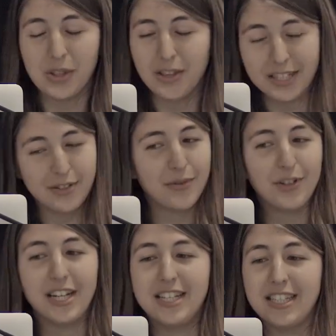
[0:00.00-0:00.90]
with lots of
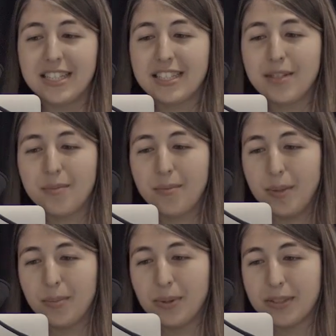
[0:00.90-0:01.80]
different ideas and
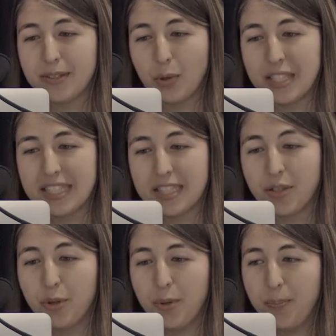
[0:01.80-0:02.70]
people's voices in
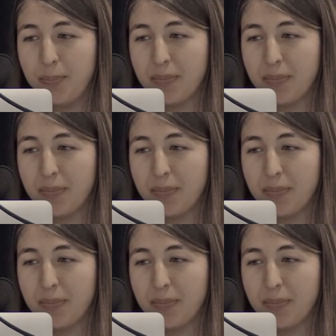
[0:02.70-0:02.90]
the room.